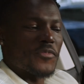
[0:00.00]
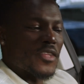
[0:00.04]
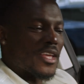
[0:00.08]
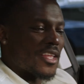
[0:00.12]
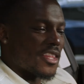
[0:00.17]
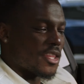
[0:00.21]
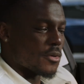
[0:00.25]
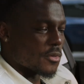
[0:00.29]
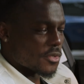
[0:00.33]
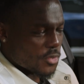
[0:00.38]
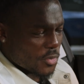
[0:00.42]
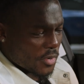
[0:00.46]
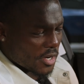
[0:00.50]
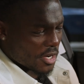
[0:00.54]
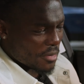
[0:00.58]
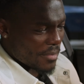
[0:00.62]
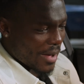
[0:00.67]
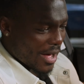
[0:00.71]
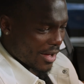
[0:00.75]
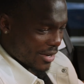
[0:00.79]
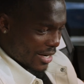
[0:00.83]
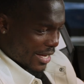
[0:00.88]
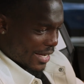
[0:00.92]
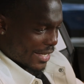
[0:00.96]
they were talking
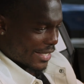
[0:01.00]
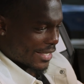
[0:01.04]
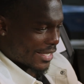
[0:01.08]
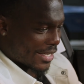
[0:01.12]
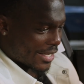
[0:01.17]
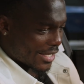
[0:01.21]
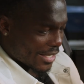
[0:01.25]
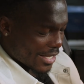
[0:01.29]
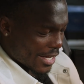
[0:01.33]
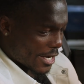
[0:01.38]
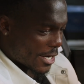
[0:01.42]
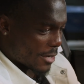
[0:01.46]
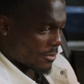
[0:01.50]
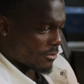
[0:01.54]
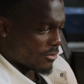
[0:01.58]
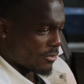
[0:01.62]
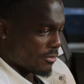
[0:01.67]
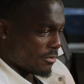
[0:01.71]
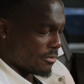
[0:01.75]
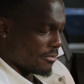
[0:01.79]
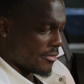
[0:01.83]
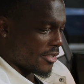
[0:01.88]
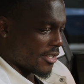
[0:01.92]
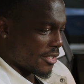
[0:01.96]
about like
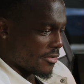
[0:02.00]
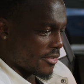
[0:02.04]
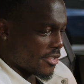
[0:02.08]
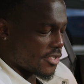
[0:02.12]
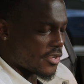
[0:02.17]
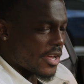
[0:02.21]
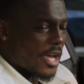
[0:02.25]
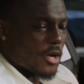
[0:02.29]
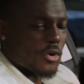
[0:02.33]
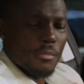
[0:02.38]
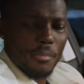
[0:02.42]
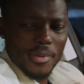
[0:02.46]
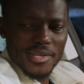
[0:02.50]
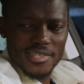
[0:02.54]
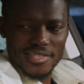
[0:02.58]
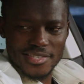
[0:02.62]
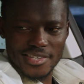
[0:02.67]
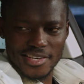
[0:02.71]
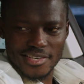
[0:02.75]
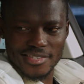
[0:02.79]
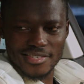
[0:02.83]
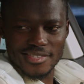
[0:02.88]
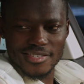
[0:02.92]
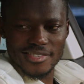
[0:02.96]
the recycle
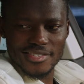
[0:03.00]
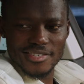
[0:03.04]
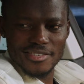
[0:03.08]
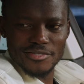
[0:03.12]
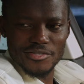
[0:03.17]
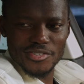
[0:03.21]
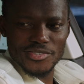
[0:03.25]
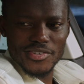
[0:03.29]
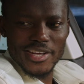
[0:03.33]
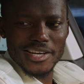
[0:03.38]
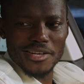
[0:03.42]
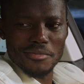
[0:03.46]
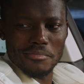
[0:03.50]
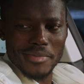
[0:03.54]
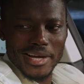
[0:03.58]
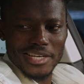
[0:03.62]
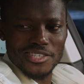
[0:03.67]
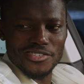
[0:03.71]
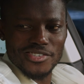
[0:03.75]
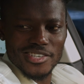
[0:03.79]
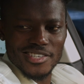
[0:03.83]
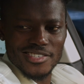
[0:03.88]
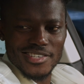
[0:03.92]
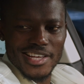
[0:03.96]
business, recycling
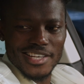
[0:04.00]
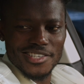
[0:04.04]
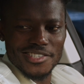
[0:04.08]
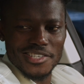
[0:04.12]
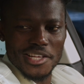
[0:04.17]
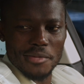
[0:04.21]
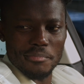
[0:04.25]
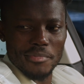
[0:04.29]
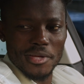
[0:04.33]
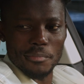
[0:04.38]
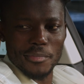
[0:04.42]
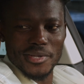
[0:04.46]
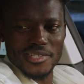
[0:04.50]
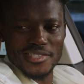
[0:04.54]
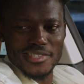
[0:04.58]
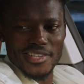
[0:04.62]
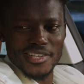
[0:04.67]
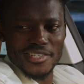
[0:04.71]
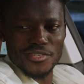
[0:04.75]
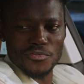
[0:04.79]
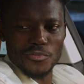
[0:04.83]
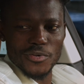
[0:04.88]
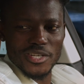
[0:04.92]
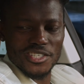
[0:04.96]
batteries, is actually a big
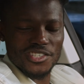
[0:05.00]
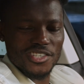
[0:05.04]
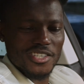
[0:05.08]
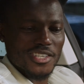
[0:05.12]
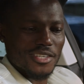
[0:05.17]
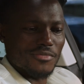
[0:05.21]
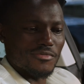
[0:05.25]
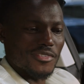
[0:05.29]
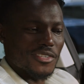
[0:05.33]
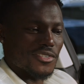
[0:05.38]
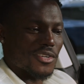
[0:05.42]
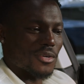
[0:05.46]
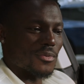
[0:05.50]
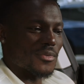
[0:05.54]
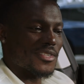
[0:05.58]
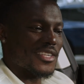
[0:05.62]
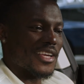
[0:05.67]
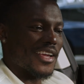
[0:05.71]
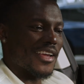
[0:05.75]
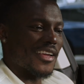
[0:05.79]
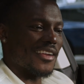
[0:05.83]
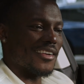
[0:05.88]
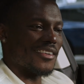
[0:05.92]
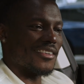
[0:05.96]
business which can result
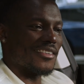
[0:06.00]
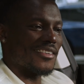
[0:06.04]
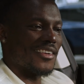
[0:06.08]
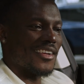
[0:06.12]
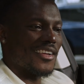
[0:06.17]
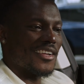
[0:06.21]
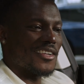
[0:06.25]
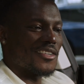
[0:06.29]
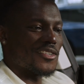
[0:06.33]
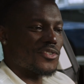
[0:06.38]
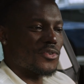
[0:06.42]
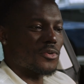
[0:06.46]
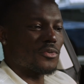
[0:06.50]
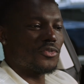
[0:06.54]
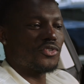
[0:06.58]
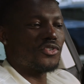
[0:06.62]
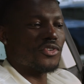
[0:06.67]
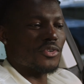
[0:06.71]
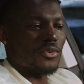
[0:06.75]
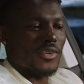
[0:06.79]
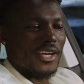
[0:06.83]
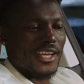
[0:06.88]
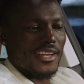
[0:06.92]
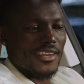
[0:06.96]
in
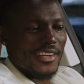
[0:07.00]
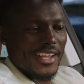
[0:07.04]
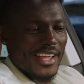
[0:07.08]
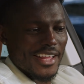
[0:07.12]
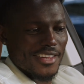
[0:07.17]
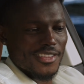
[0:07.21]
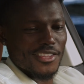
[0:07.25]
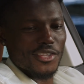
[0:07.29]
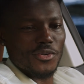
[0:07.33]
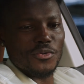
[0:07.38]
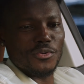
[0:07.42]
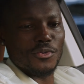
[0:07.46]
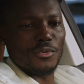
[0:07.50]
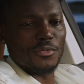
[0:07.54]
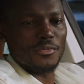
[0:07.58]
social and ethical